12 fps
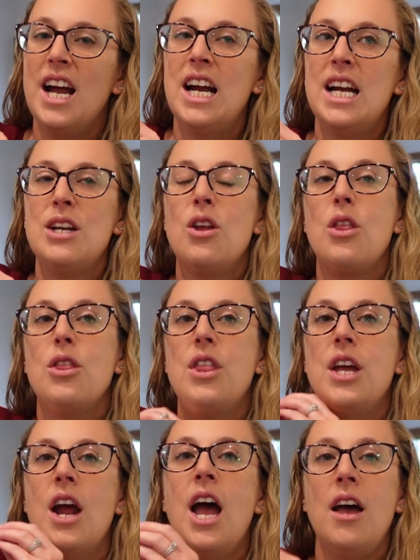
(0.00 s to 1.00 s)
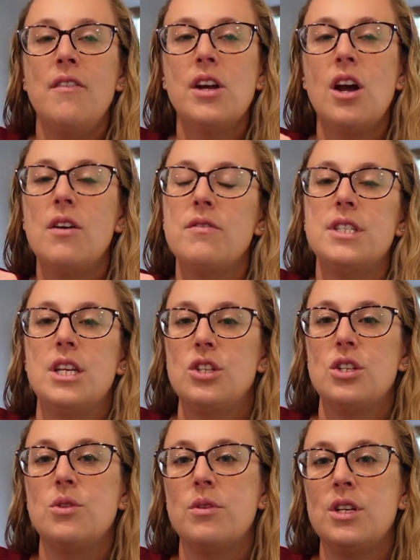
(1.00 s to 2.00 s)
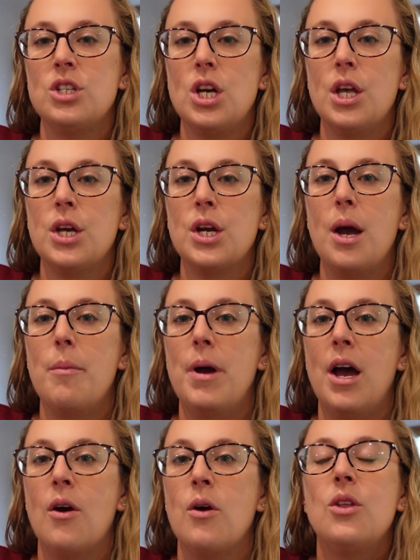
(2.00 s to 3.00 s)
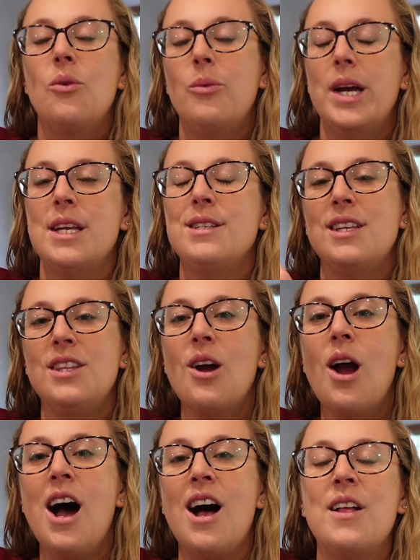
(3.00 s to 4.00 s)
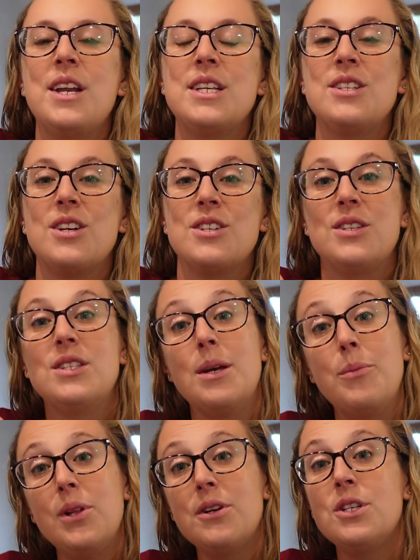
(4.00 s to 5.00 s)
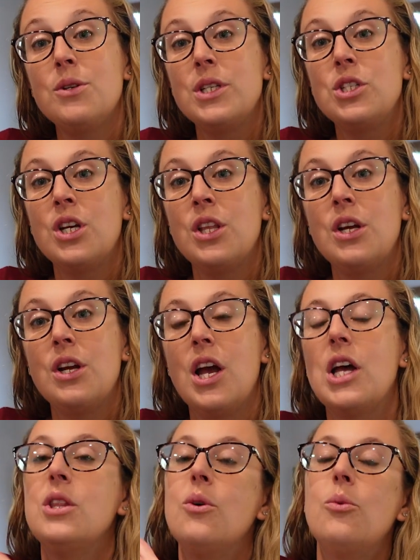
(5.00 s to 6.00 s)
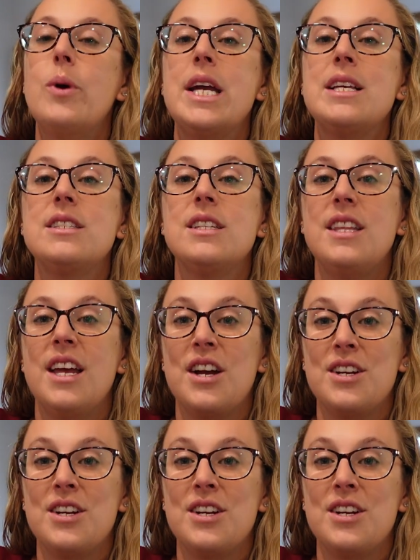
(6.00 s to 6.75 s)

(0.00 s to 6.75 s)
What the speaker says: And they're having conversations with each other about the ways that their holidays are similar to each other and the ways that they